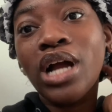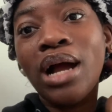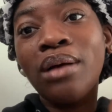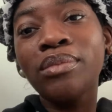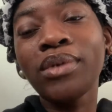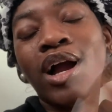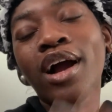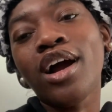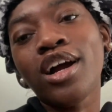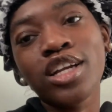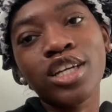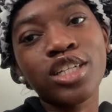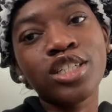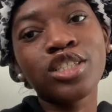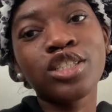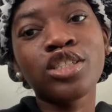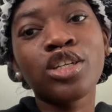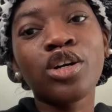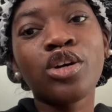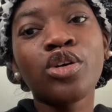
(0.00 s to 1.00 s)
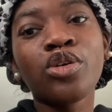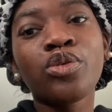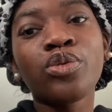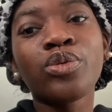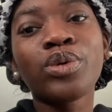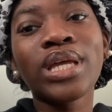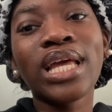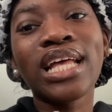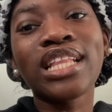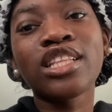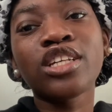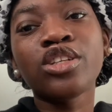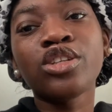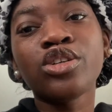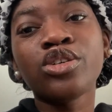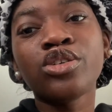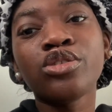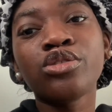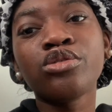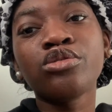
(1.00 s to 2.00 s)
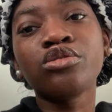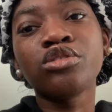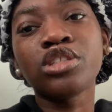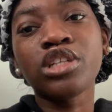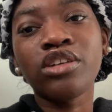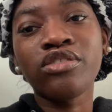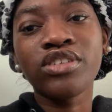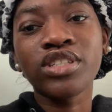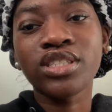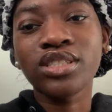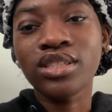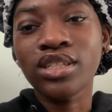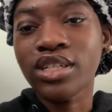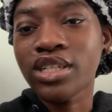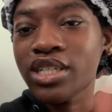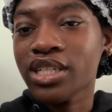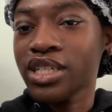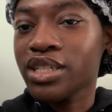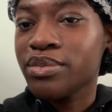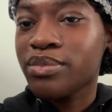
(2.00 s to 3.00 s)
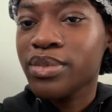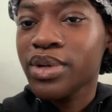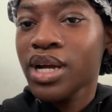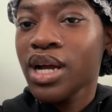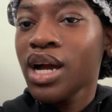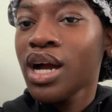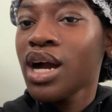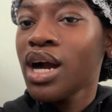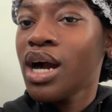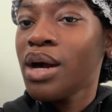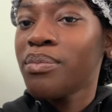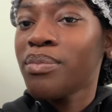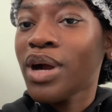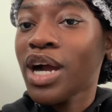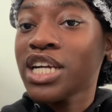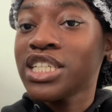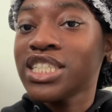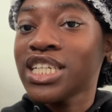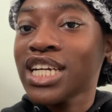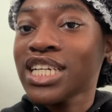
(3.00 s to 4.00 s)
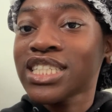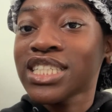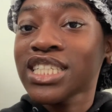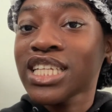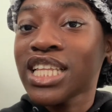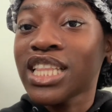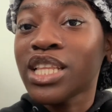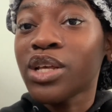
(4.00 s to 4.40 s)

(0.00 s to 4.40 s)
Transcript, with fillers: an honor, so we had to do service learning projects. And